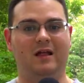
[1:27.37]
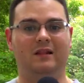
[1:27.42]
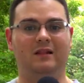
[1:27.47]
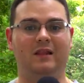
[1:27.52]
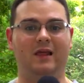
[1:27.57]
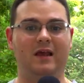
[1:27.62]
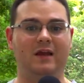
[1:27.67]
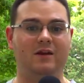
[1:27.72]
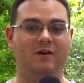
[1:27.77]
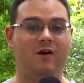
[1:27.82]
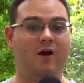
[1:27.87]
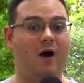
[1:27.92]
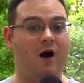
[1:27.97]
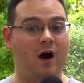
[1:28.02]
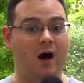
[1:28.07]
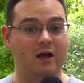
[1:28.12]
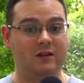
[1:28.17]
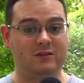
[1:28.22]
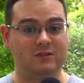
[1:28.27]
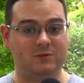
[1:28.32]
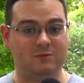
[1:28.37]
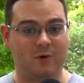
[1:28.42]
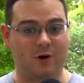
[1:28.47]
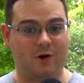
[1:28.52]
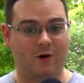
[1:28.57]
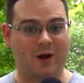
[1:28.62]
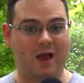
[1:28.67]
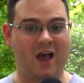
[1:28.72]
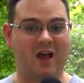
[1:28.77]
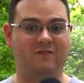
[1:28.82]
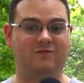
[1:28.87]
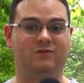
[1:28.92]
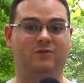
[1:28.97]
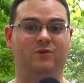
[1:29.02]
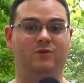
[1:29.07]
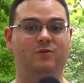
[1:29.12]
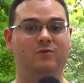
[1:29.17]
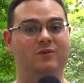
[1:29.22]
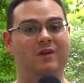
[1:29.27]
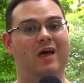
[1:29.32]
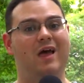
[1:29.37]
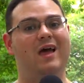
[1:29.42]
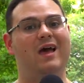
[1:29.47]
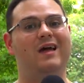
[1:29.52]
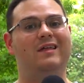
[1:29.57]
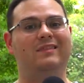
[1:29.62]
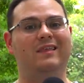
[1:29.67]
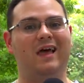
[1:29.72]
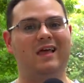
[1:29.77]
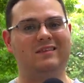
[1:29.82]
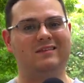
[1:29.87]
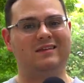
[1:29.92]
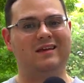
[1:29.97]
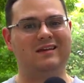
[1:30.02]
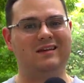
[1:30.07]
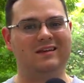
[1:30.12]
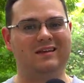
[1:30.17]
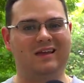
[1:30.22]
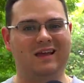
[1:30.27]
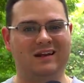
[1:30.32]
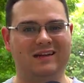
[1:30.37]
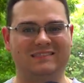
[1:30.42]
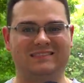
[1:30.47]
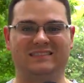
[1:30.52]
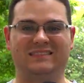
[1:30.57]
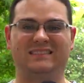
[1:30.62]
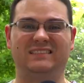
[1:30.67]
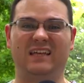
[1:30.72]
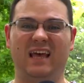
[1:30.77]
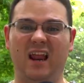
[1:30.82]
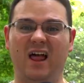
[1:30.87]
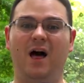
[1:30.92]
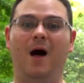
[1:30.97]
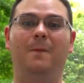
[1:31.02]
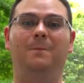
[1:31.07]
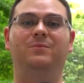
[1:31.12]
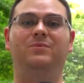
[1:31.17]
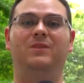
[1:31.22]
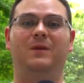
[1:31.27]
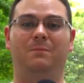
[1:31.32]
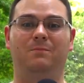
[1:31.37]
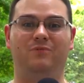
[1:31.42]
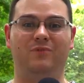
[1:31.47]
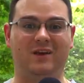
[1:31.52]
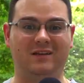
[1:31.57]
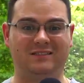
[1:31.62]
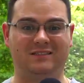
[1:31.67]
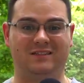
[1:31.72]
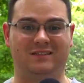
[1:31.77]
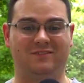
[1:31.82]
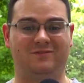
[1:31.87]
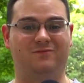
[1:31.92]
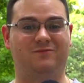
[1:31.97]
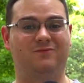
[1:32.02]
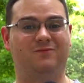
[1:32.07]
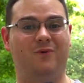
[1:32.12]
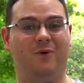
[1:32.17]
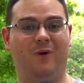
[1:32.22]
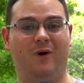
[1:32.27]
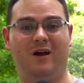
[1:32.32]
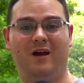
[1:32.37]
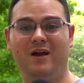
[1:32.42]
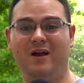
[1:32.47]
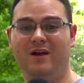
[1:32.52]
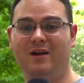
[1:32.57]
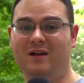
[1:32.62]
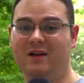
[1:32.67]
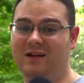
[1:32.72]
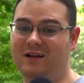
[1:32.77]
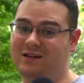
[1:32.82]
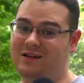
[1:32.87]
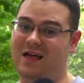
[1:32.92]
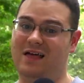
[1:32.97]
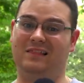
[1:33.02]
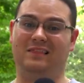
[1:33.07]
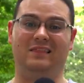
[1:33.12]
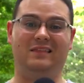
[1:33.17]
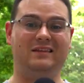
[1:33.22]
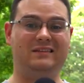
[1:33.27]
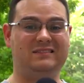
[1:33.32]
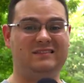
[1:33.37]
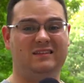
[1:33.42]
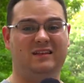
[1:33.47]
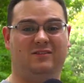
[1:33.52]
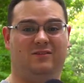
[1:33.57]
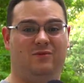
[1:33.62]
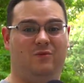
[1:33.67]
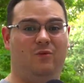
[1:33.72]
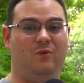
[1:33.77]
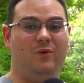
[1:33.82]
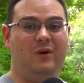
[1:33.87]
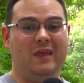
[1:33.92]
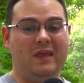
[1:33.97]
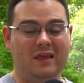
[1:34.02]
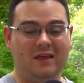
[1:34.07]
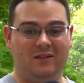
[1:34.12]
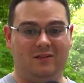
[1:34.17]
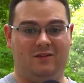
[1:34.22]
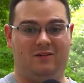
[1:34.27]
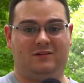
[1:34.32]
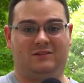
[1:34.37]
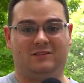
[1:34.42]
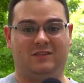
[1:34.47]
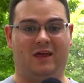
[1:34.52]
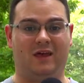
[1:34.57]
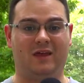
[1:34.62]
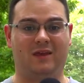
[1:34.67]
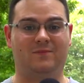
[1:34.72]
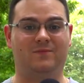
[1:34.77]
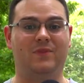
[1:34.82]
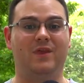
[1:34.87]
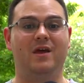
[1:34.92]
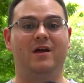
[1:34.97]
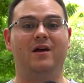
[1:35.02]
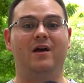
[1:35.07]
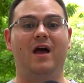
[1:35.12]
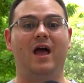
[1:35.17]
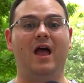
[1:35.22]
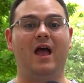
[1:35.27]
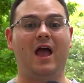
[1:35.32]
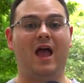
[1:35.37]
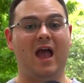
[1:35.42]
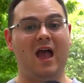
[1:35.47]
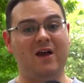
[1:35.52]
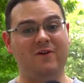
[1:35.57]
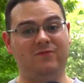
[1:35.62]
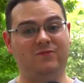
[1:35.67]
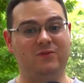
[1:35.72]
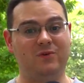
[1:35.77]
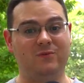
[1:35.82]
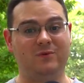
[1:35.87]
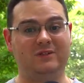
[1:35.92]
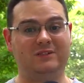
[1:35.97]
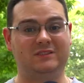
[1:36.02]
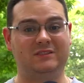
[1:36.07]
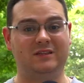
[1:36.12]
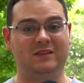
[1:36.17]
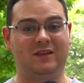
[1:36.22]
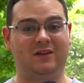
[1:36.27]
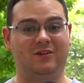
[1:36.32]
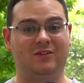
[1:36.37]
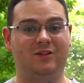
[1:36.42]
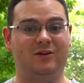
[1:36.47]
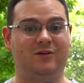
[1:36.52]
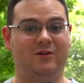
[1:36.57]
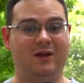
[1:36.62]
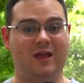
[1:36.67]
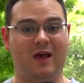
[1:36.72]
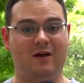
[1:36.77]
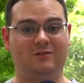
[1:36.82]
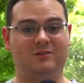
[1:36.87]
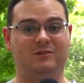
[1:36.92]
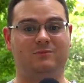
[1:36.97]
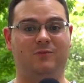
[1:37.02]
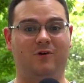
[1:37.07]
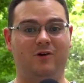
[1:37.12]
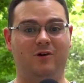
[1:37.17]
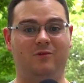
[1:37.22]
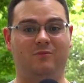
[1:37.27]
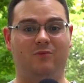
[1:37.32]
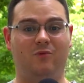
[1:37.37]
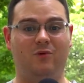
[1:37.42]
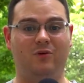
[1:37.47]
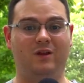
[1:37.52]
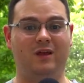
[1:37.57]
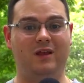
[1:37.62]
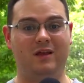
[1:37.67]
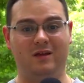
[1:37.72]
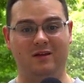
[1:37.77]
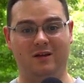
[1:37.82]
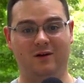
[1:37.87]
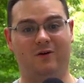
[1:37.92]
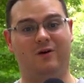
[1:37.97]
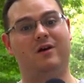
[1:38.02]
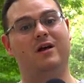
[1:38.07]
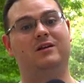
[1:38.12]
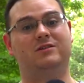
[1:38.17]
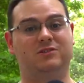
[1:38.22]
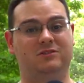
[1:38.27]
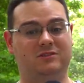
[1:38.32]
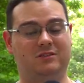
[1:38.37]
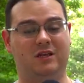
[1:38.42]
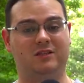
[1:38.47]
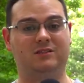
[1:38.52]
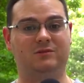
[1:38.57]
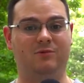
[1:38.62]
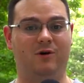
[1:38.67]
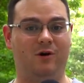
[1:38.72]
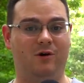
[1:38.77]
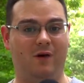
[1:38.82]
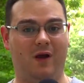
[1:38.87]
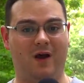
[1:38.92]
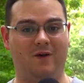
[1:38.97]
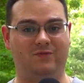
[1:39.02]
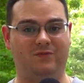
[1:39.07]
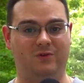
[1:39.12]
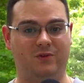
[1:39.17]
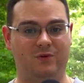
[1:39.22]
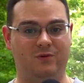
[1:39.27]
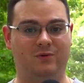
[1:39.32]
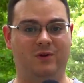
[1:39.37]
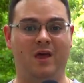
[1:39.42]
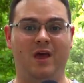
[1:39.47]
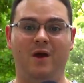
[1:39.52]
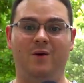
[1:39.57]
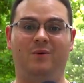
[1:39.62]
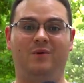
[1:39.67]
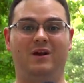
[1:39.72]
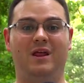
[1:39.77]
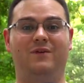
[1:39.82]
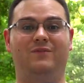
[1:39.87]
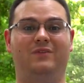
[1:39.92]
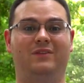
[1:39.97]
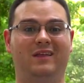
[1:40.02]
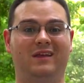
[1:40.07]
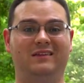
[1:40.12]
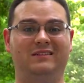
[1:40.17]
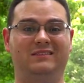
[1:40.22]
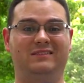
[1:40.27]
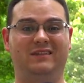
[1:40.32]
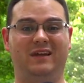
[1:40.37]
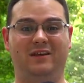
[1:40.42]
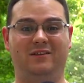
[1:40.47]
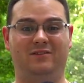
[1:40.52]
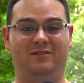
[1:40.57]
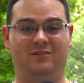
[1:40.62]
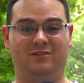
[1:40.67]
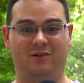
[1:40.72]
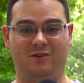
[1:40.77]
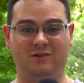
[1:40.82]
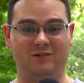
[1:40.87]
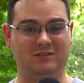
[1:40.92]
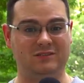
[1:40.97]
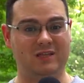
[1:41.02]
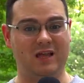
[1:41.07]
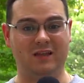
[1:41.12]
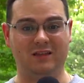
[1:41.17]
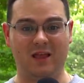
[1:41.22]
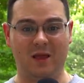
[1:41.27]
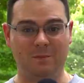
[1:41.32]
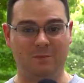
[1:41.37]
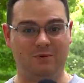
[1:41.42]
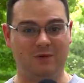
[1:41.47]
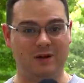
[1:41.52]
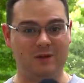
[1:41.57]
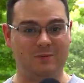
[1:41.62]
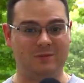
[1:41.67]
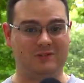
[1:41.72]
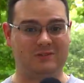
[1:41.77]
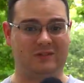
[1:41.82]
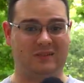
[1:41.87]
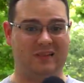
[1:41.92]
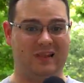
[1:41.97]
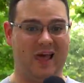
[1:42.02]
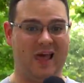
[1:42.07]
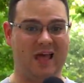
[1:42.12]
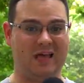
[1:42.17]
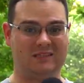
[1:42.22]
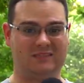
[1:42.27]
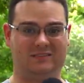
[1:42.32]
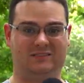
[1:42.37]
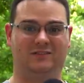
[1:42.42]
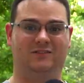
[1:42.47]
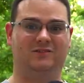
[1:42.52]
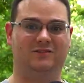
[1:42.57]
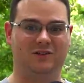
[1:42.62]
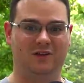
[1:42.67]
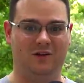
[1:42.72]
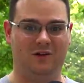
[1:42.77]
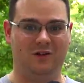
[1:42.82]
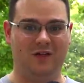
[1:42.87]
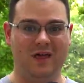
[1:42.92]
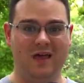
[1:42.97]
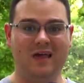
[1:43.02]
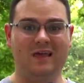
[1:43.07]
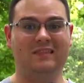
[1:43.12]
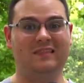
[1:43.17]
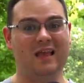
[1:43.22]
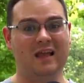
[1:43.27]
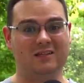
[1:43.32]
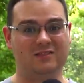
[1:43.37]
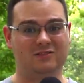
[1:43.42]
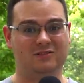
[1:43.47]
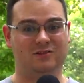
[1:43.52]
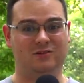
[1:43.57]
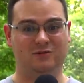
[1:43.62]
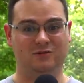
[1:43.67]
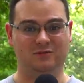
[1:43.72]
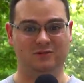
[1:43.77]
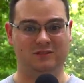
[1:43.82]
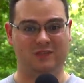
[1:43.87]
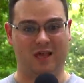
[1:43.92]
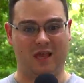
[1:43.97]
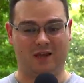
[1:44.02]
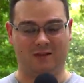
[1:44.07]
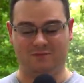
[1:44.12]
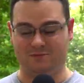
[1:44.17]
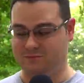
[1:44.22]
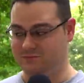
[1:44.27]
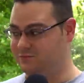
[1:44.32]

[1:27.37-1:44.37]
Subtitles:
later on tomorrow afternoon, and that's going to kind of set up the precedent for at least another week, it looks like. After we see the clearing out tomorrow morning, or I should say tomorrow afternoon, we're going to have a nice day Thursday, and that pretty much lasts until next Tuesday.